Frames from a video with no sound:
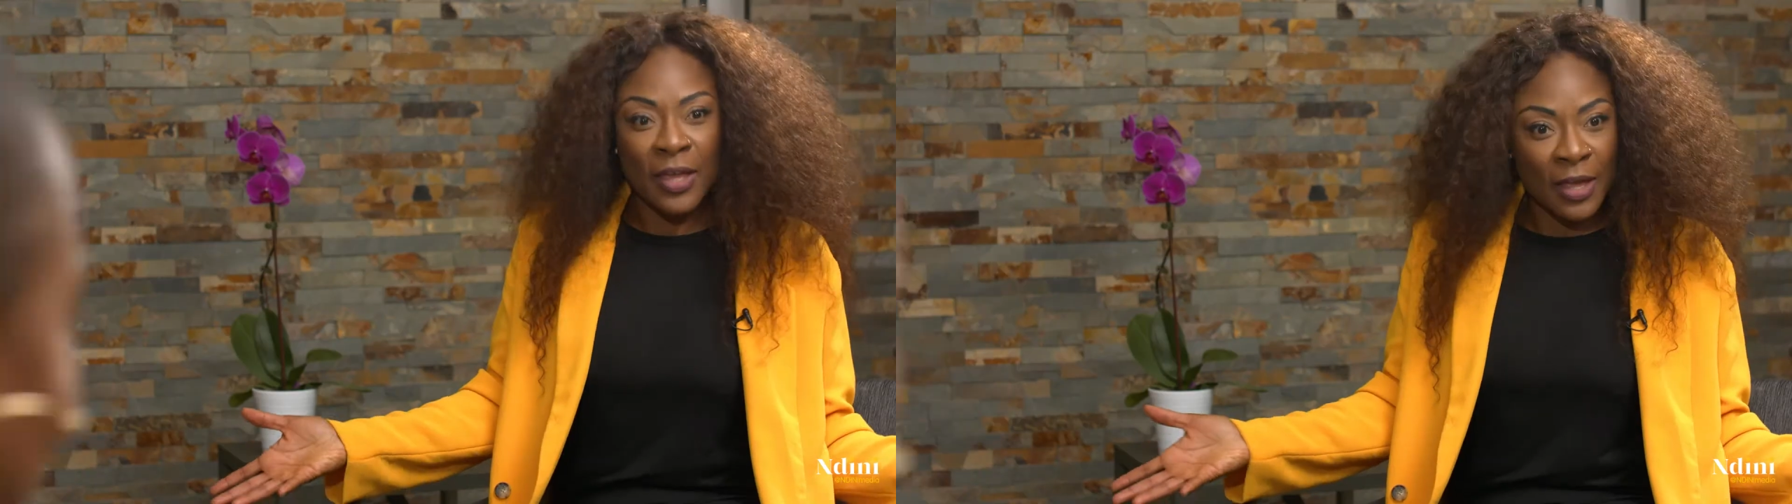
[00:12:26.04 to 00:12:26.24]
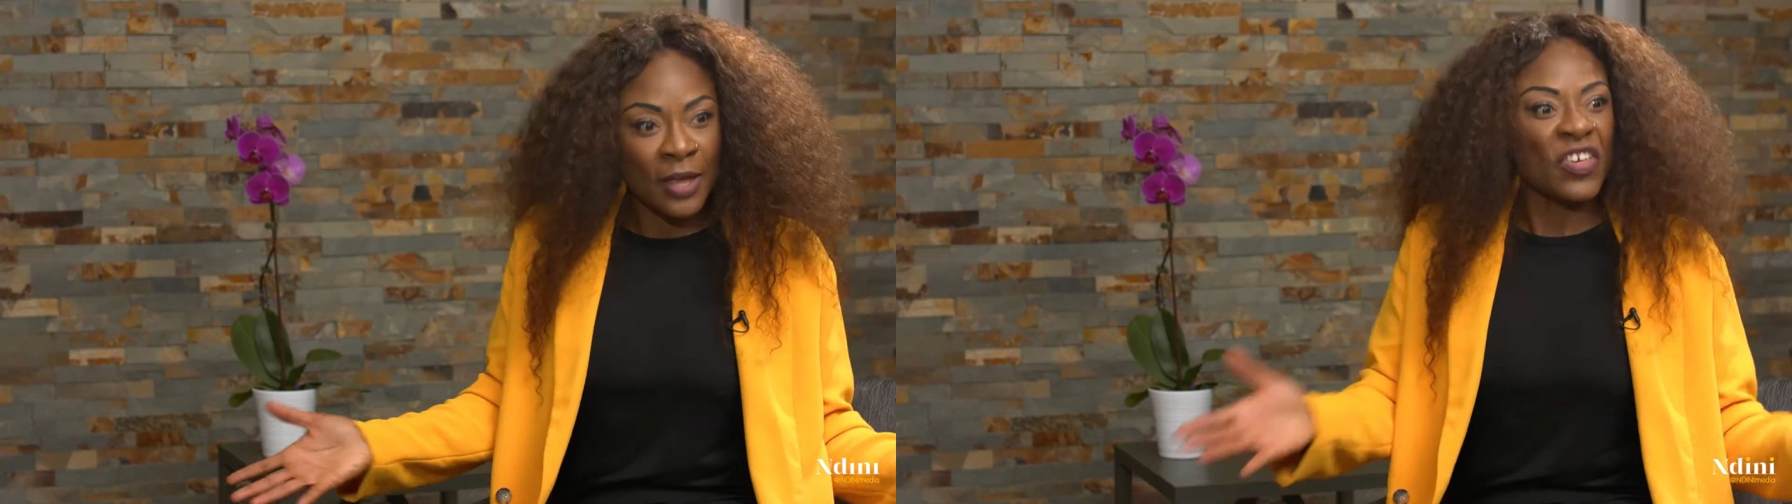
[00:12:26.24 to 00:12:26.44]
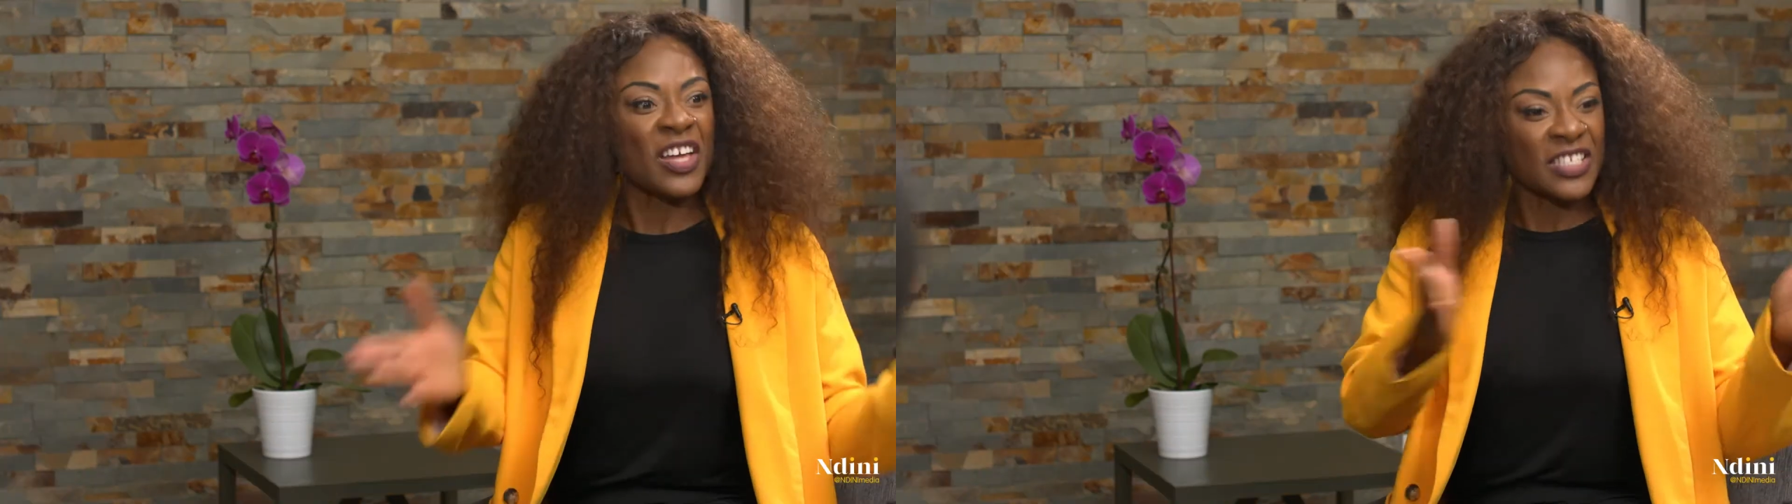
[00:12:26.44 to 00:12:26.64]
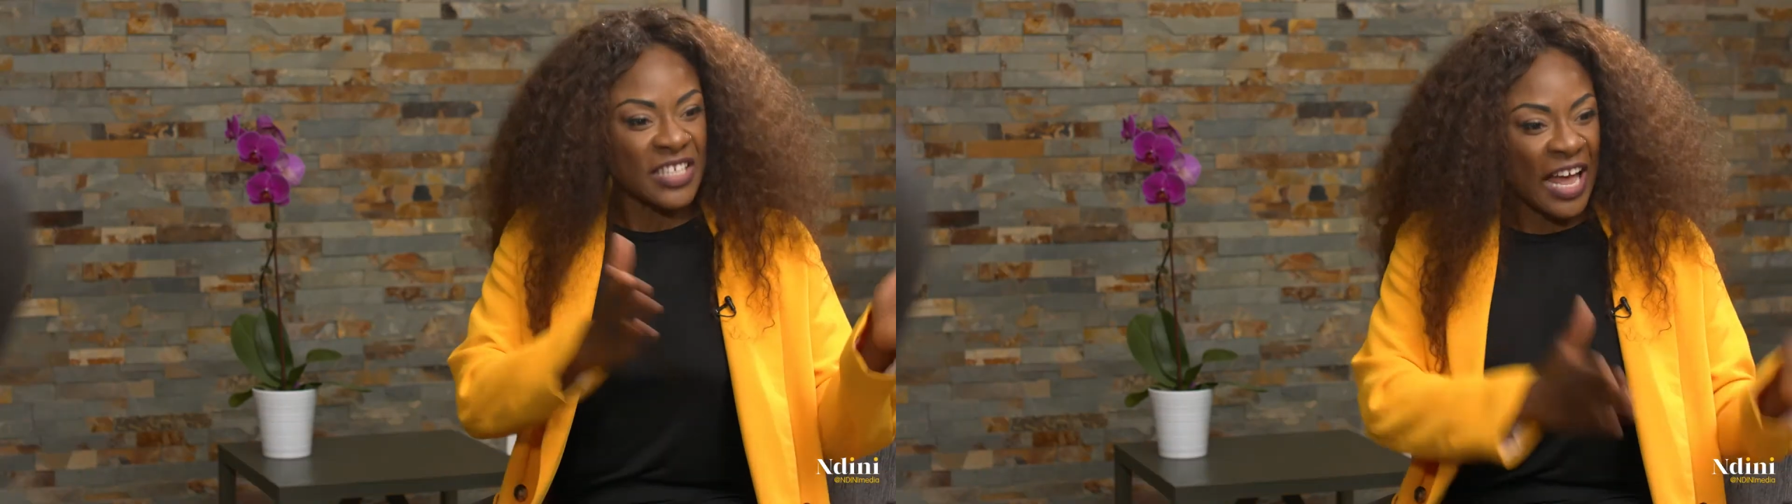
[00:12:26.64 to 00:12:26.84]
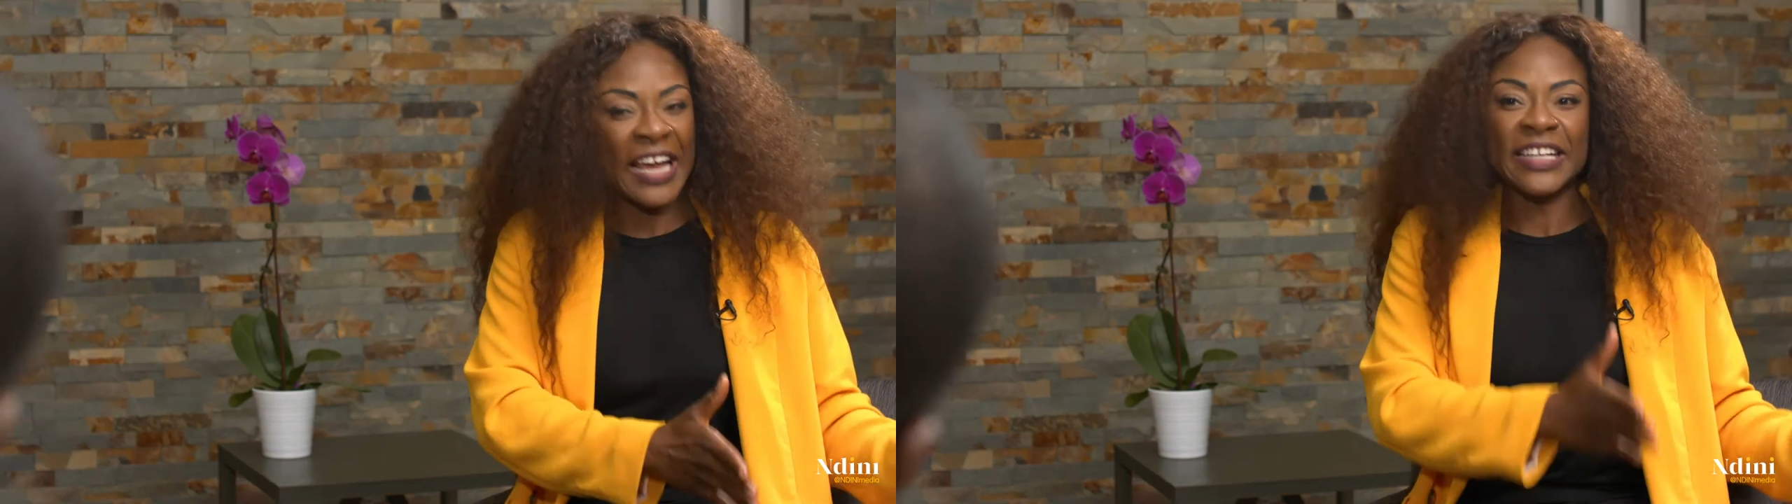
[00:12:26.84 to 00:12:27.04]
gave me a
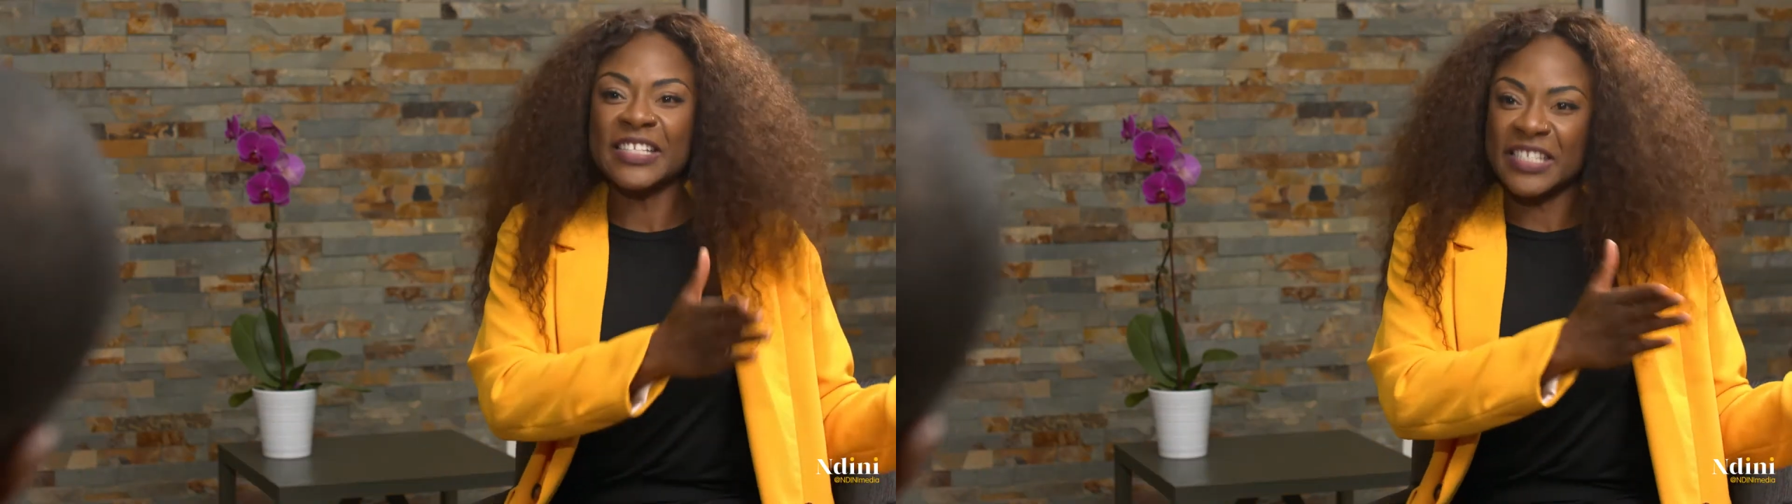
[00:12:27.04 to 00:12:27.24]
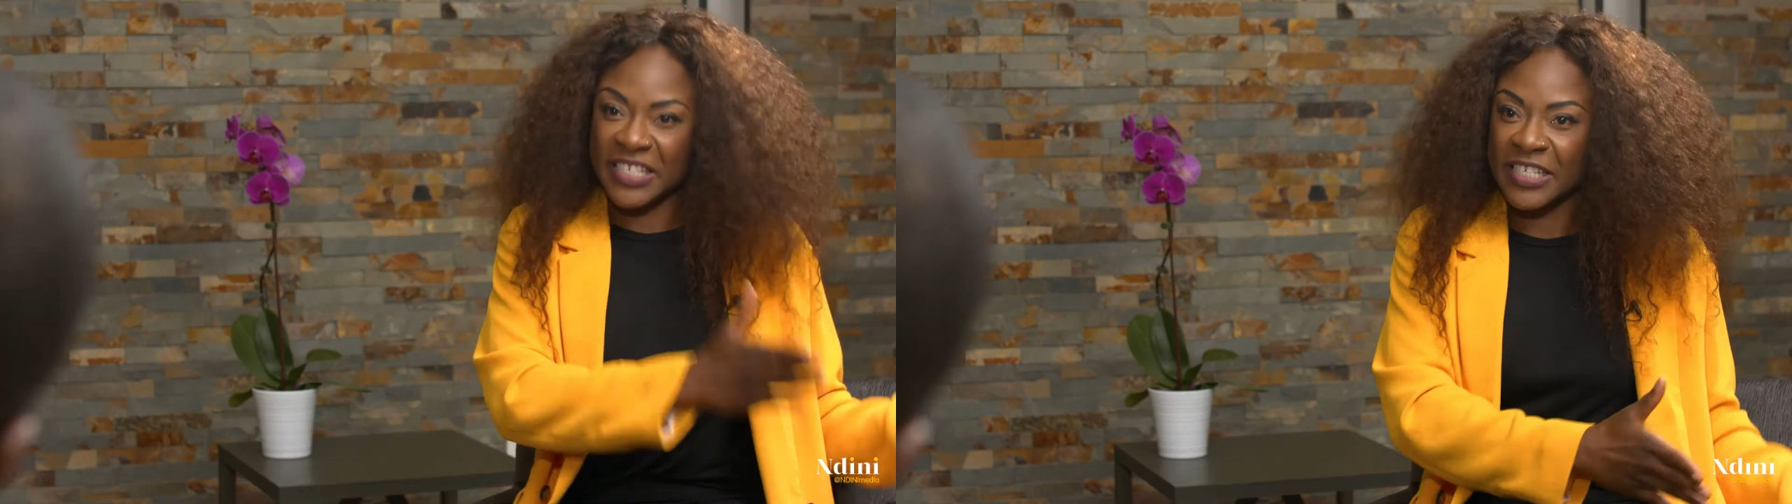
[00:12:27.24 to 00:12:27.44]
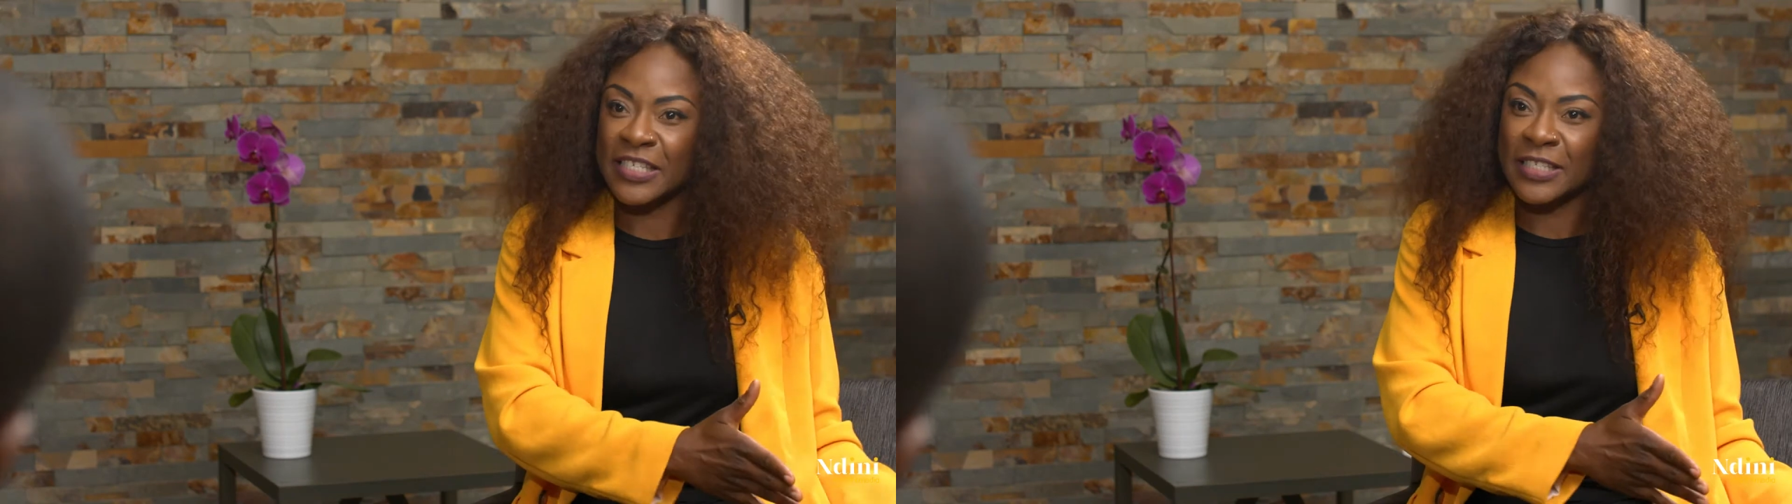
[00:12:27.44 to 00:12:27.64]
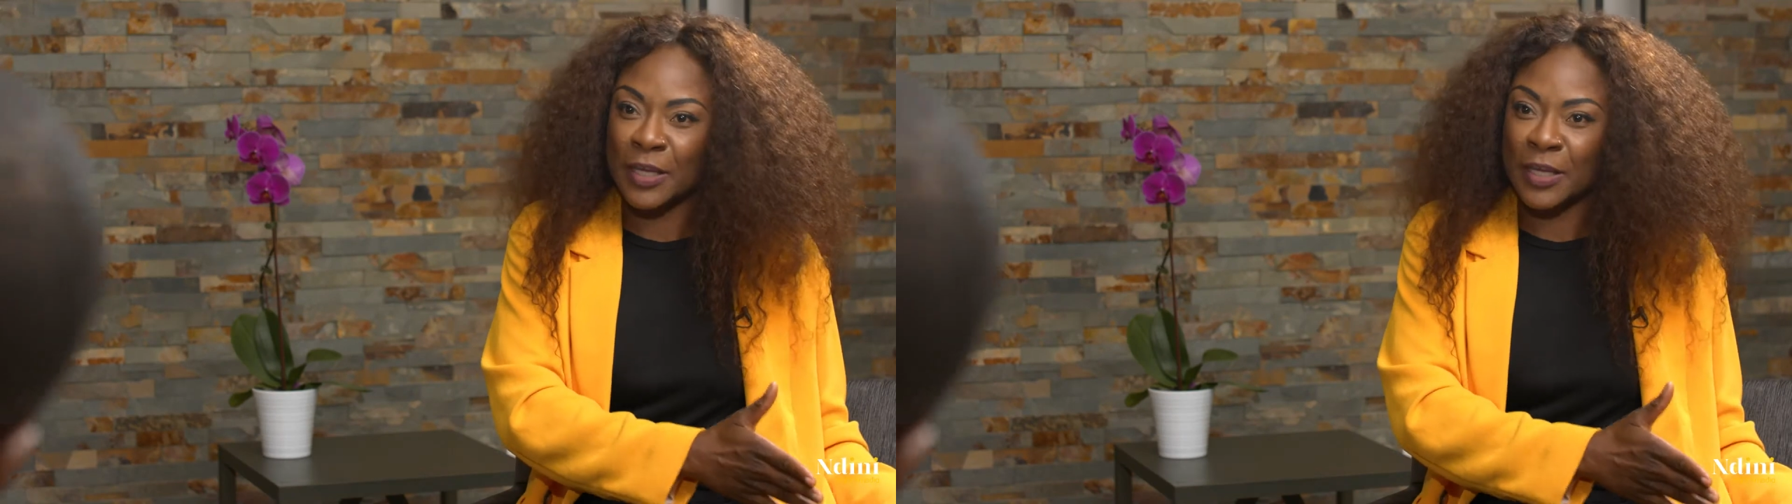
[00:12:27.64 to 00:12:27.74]
signed seat,